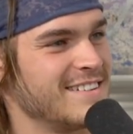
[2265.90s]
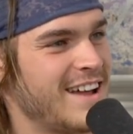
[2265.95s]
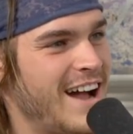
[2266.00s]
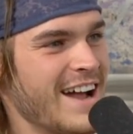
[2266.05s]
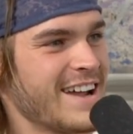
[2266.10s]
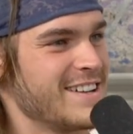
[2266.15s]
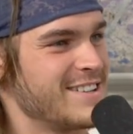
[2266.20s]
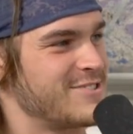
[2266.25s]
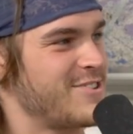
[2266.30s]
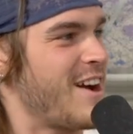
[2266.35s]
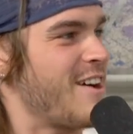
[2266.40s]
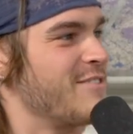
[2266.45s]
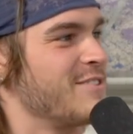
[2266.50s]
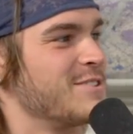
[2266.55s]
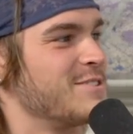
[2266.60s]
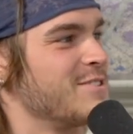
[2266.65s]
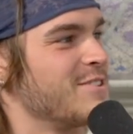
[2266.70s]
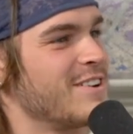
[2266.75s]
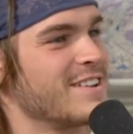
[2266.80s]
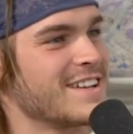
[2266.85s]
I could travel and
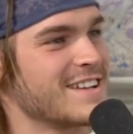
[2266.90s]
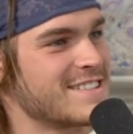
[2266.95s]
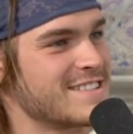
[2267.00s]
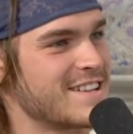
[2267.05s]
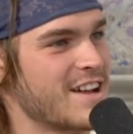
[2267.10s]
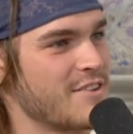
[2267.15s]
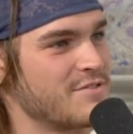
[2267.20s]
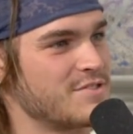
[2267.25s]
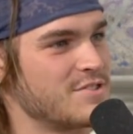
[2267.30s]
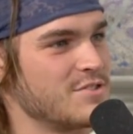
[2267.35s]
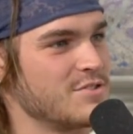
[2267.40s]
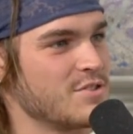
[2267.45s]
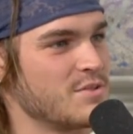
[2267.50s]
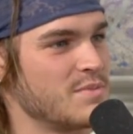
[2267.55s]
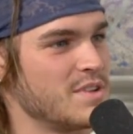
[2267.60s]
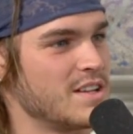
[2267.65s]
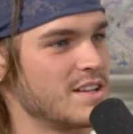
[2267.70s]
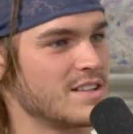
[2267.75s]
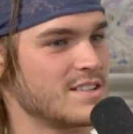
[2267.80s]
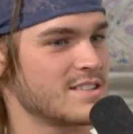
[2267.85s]
do all that stuff too. I
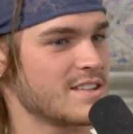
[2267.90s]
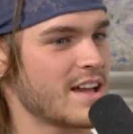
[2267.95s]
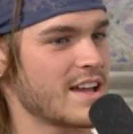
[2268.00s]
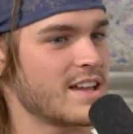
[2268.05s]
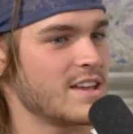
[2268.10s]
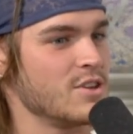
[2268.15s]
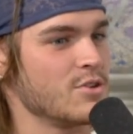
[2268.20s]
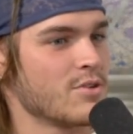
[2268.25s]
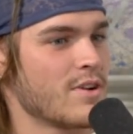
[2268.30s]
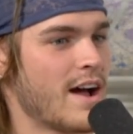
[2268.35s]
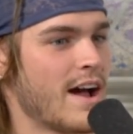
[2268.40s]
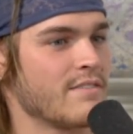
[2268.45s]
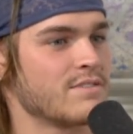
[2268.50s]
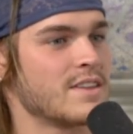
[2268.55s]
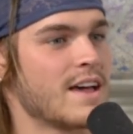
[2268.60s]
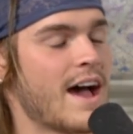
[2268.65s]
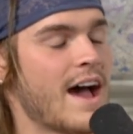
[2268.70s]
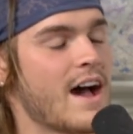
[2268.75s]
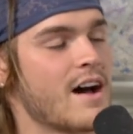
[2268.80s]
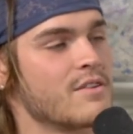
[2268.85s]
mean, it's like, you don't have to
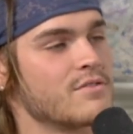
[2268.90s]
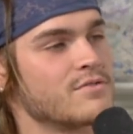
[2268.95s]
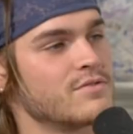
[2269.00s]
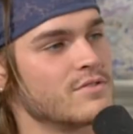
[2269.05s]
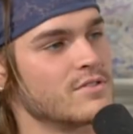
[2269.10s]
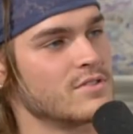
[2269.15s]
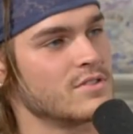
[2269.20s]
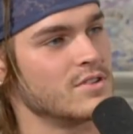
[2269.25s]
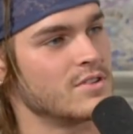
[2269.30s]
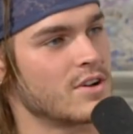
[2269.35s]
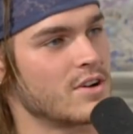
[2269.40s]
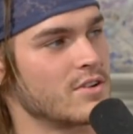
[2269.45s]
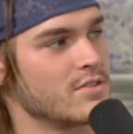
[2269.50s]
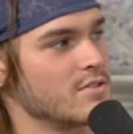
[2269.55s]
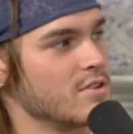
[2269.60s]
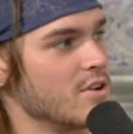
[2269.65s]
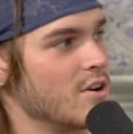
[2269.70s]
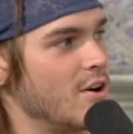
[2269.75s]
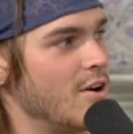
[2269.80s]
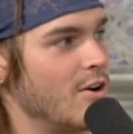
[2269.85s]
have, you know,
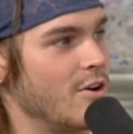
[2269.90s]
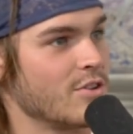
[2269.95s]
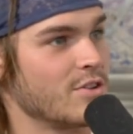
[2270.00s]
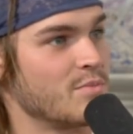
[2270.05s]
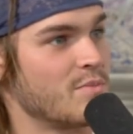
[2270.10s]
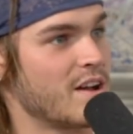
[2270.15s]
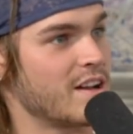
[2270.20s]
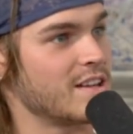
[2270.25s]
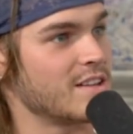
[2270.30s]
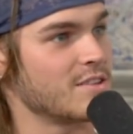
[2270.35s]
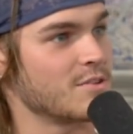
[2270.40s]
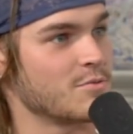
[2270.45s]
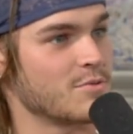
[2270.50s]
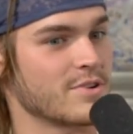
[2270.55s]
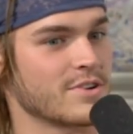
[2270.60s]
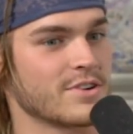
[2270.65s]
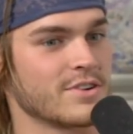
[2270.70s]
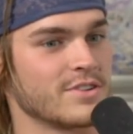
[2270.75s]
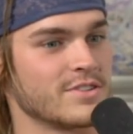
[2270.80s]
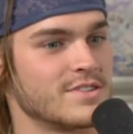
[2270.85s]
all the money in the
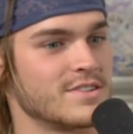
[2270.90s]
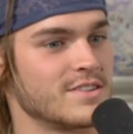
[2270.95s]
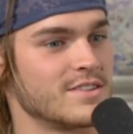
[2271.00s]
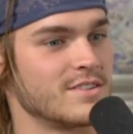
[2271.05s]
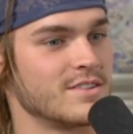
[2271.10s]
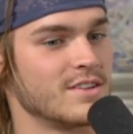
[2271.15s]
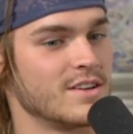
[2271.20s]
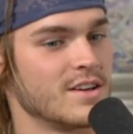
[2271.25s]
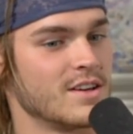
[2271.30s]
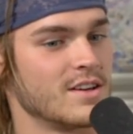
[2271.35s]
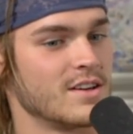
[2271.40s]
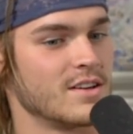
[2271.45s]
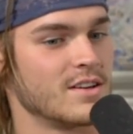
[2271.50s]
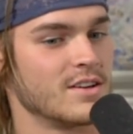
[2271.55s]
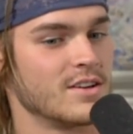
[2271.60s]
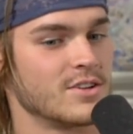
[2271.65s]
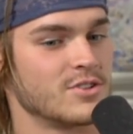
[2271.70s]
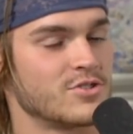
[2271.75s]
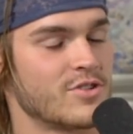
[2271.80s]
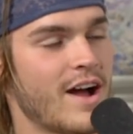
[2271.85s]
world to
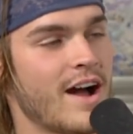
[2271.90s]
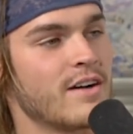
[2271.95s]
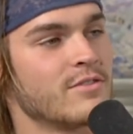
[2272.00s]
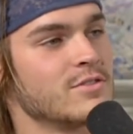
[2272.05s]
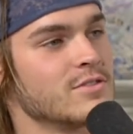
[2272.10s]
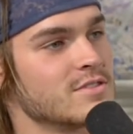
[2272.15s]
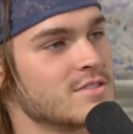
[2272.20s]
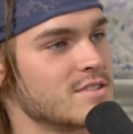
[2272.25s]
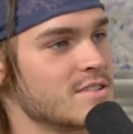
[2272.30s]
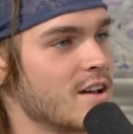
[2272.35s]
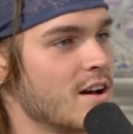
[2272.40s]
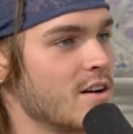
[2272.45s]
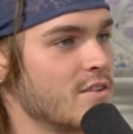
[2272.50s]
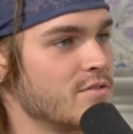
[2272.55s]
travel and stuff.